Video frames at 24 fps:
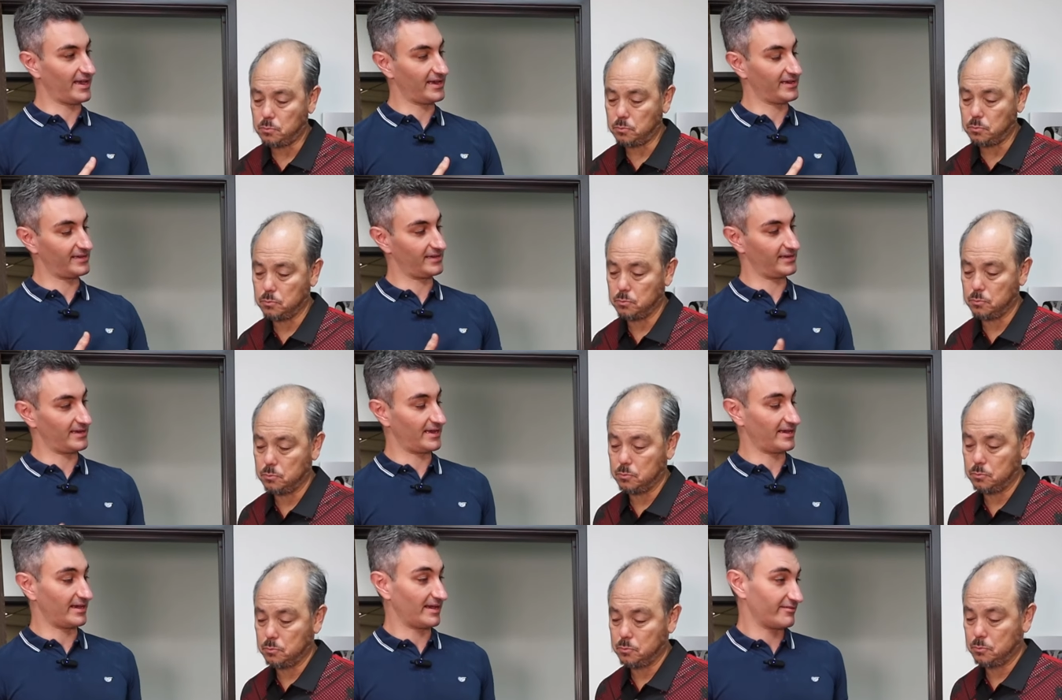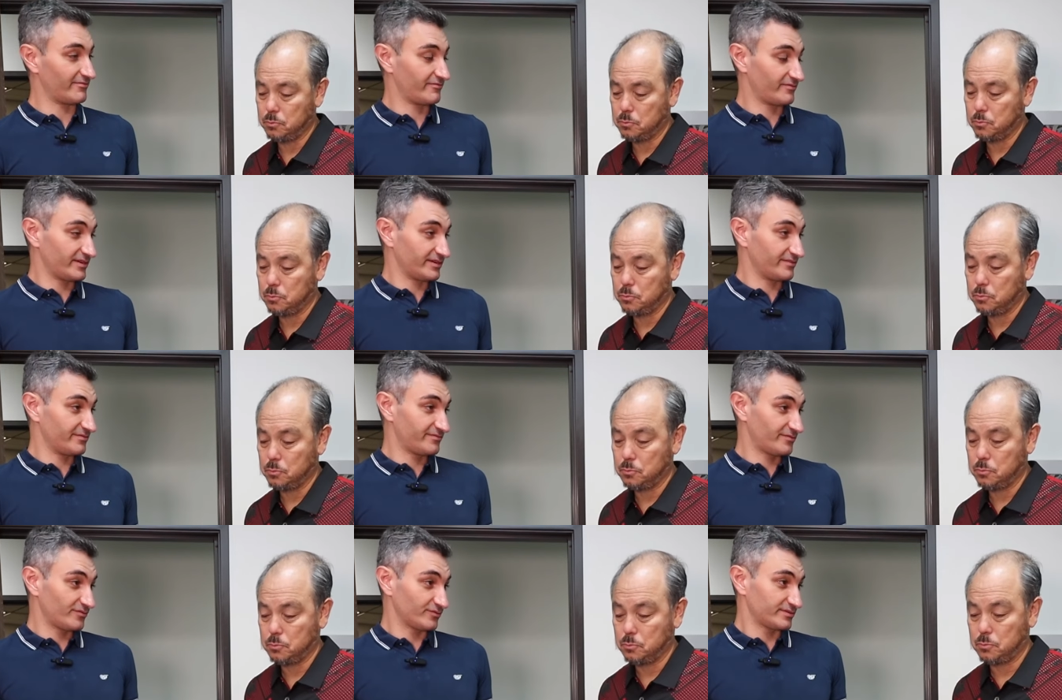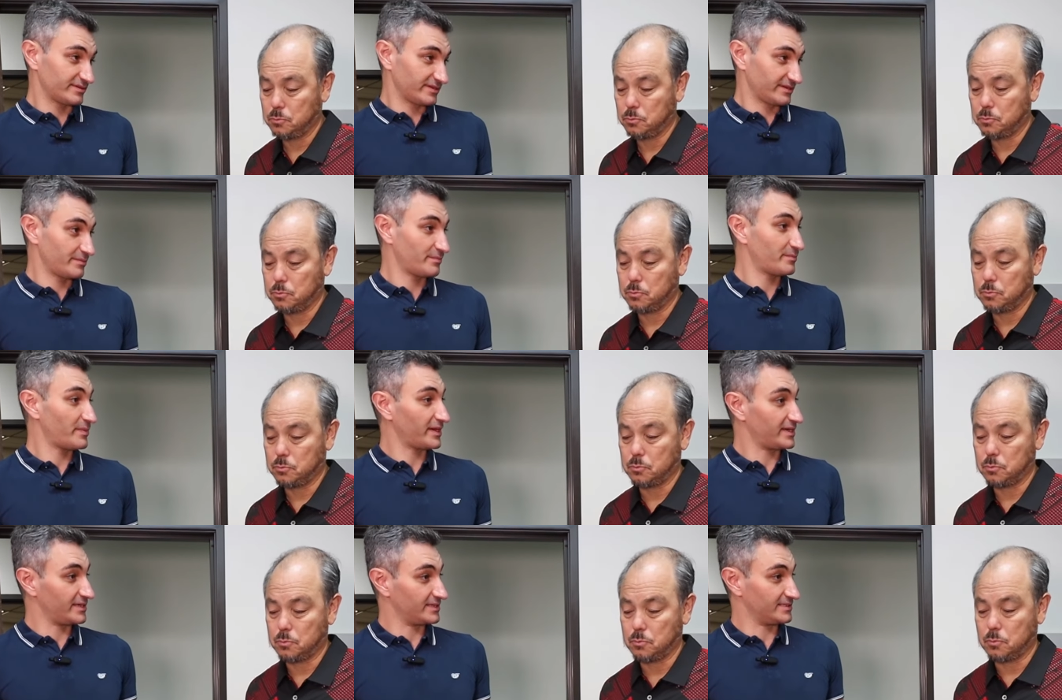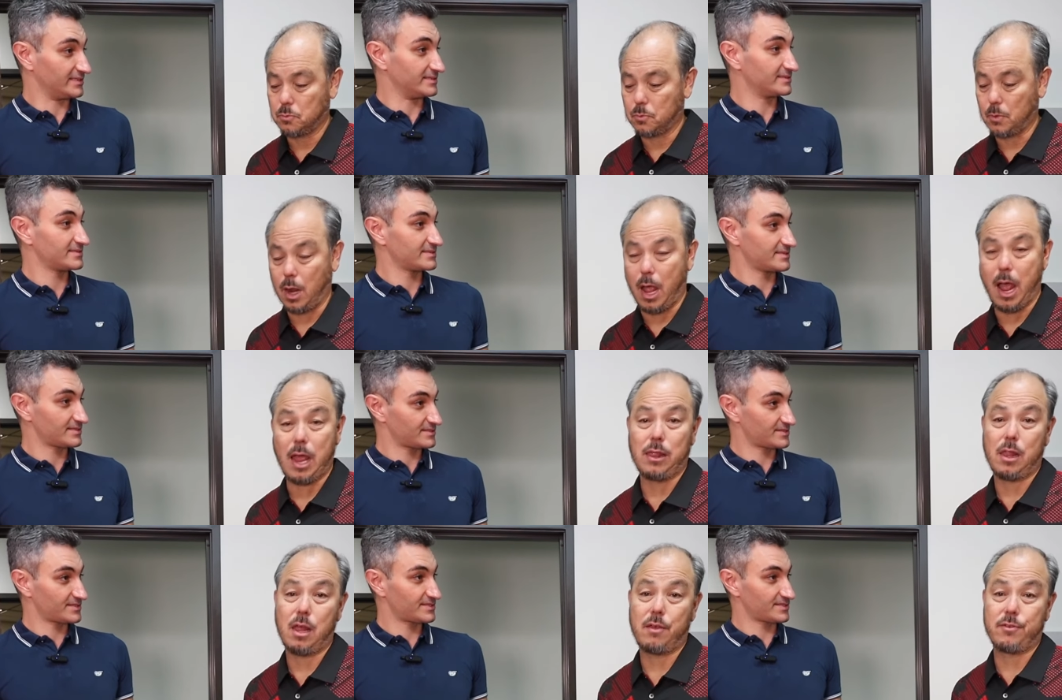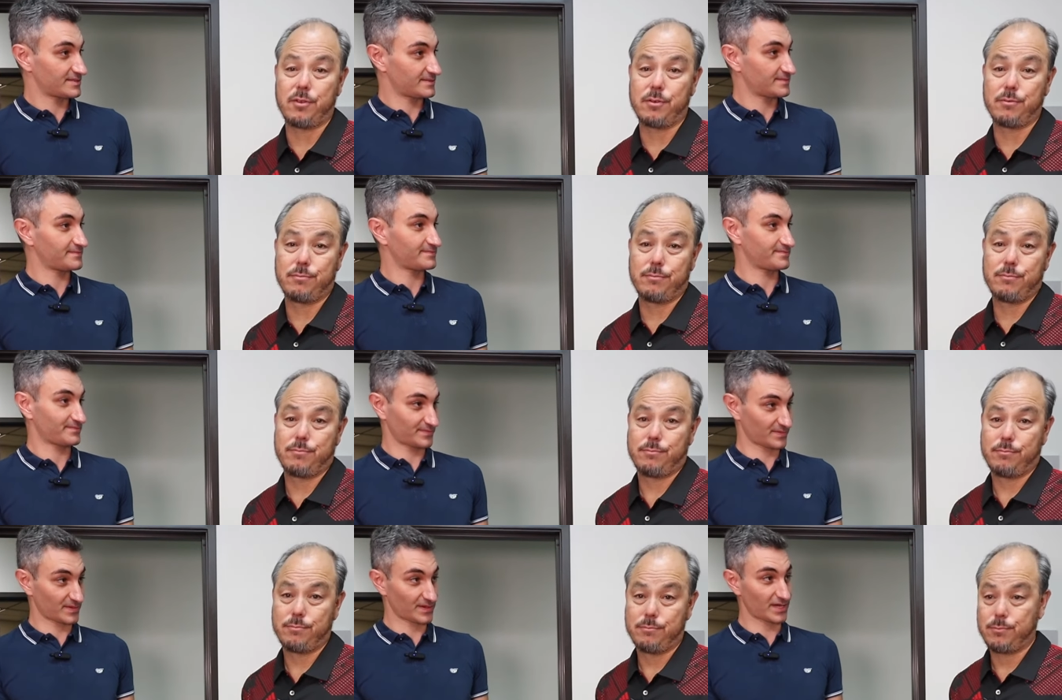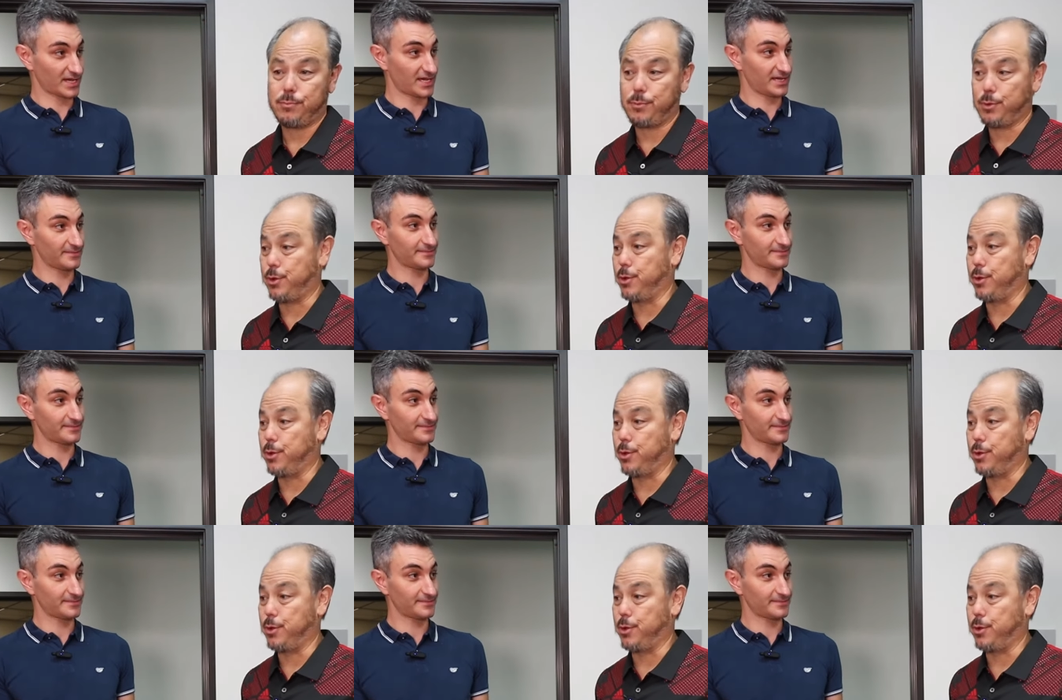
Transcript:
Speaker 1: uh, every foot in the pain. I love it. Okay.